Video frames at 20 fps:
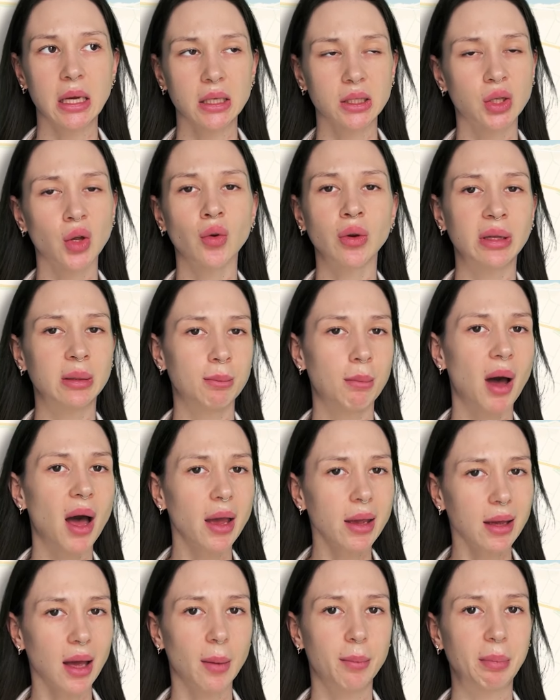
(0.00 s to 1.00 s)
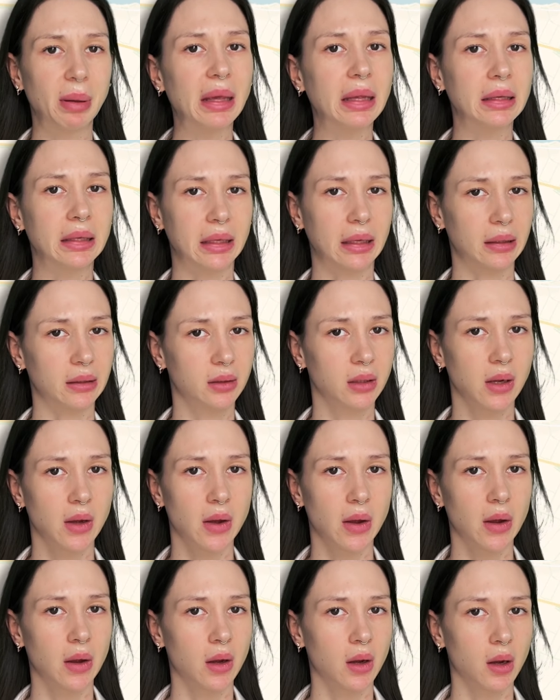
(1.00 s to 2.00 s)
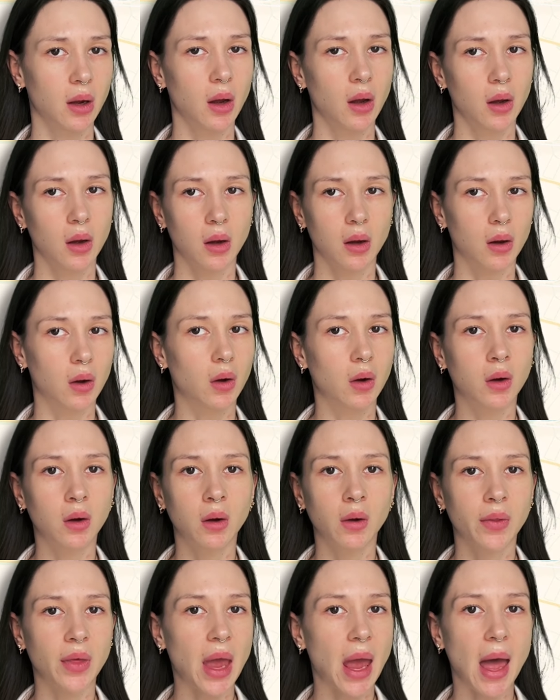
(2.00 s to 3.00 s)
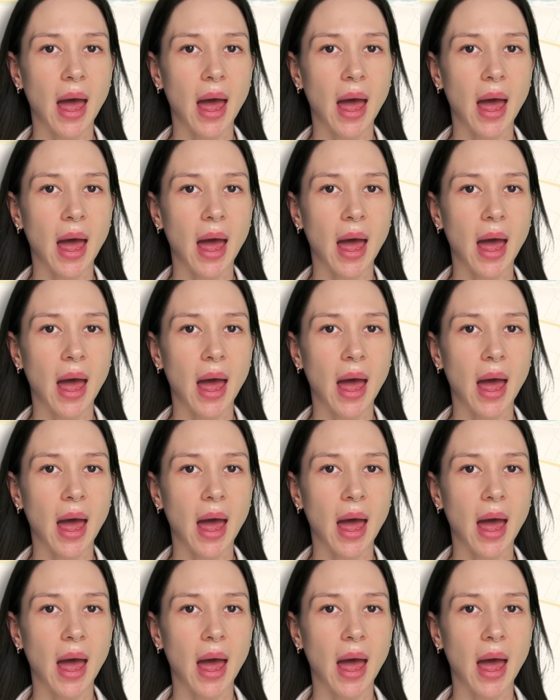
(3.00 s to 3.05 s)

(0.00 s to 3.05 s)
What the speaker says: So in my opinion, there